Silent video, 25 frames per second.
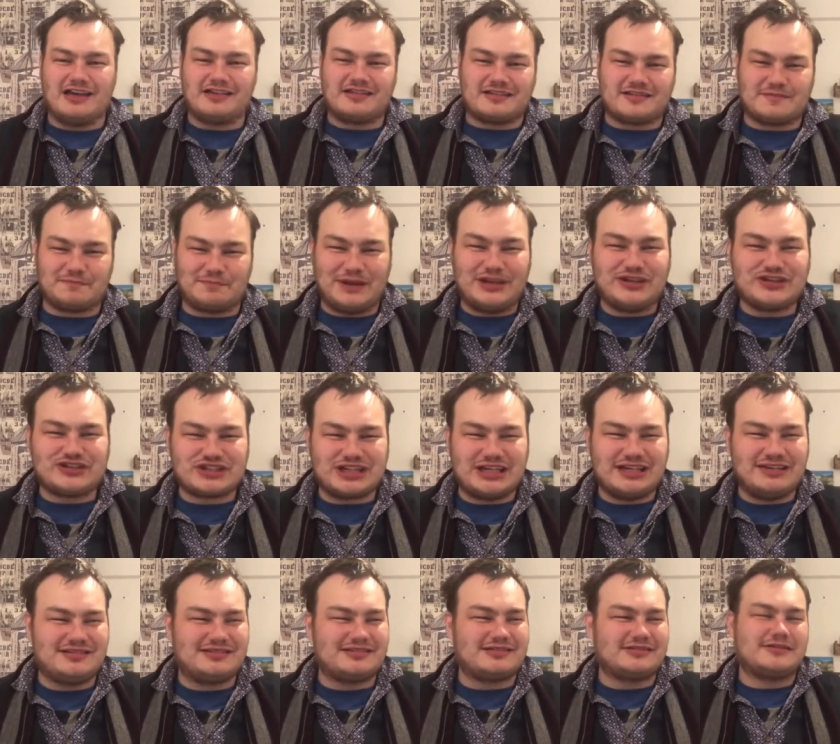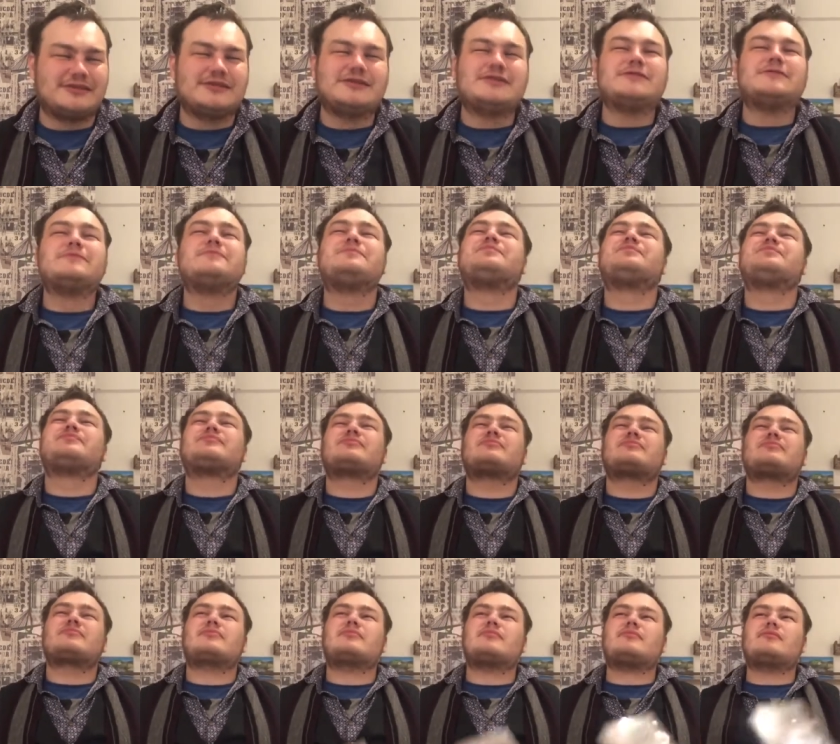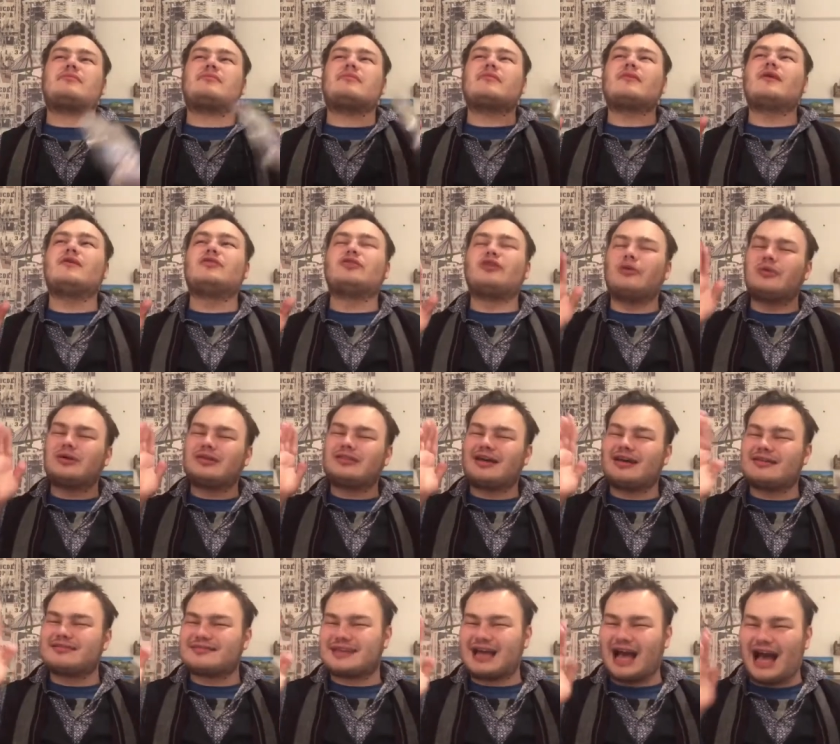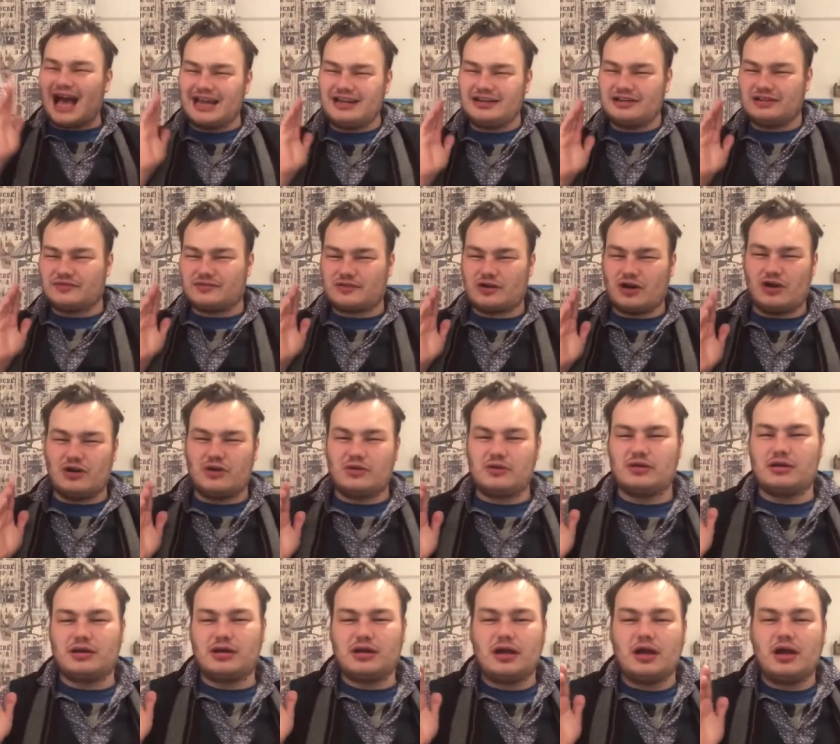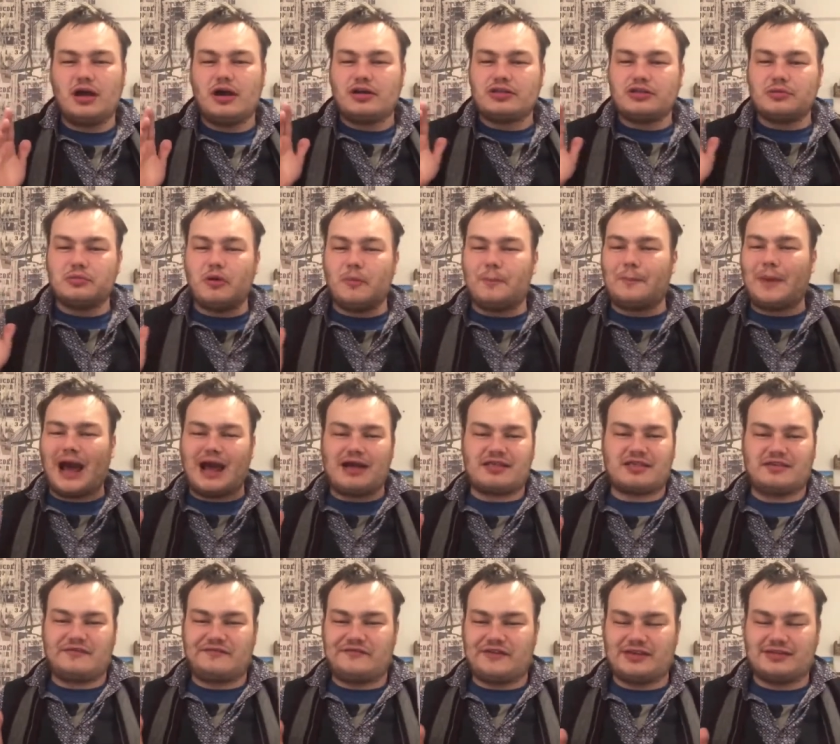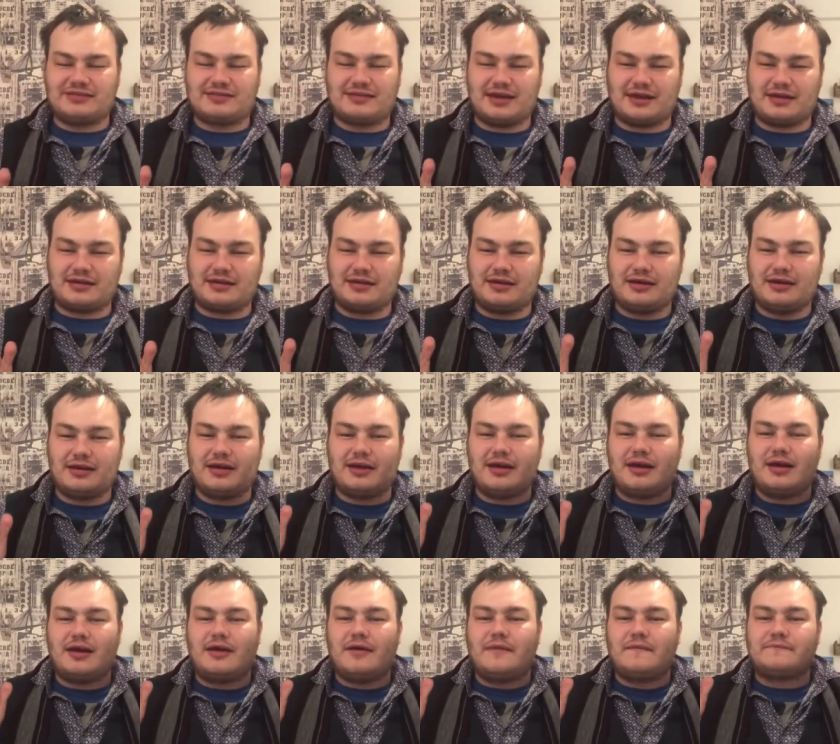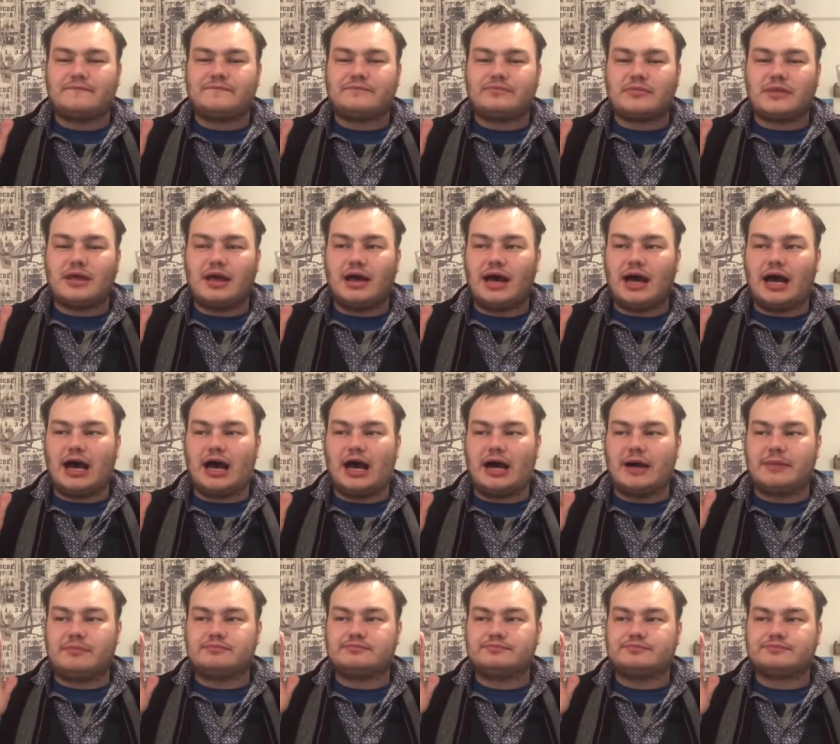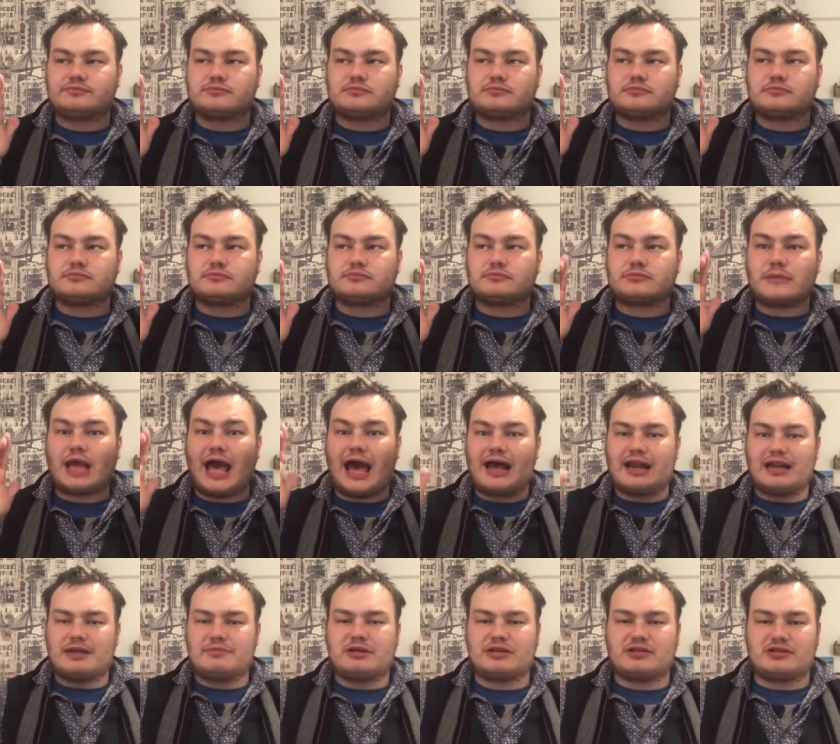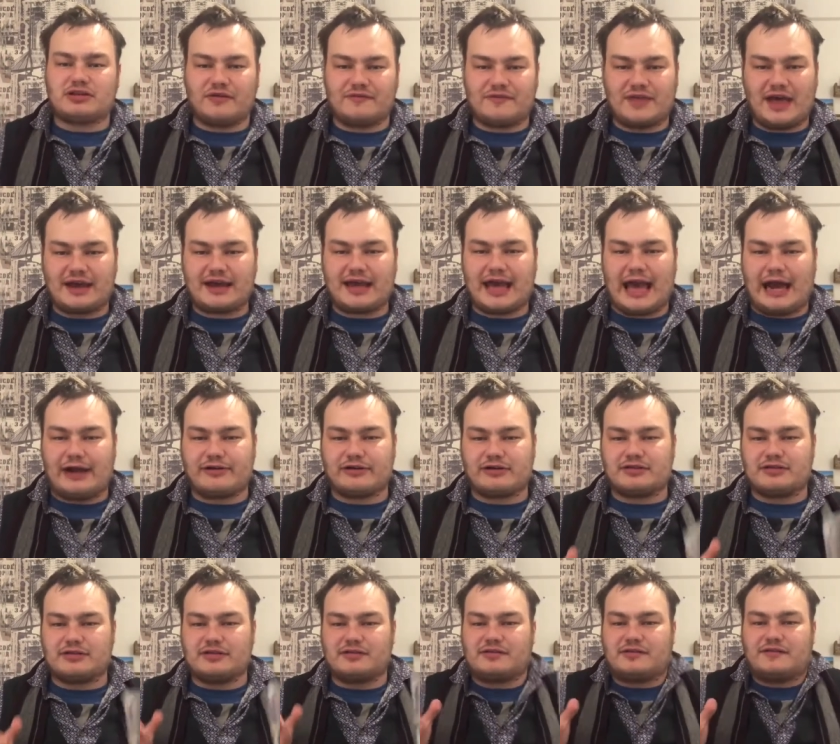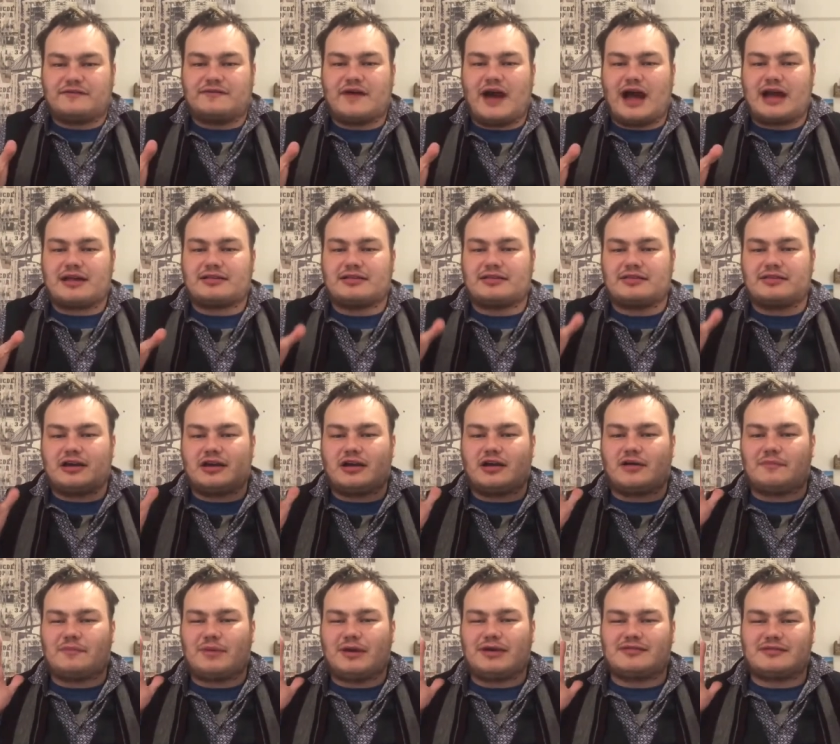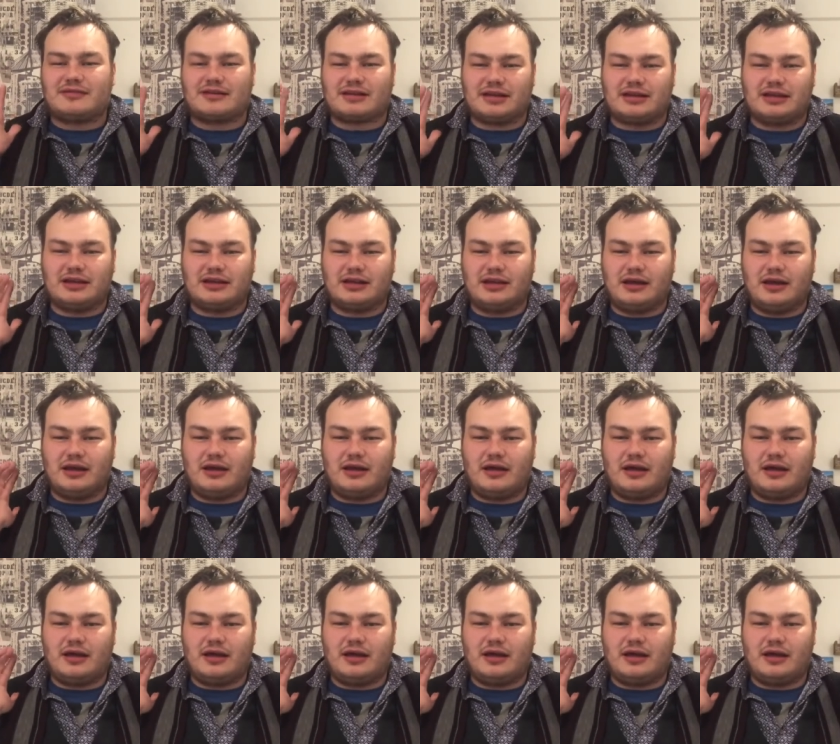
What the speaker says: species. Though it does kind of go, the more pacifistic element of their characters, the fact that they are basically,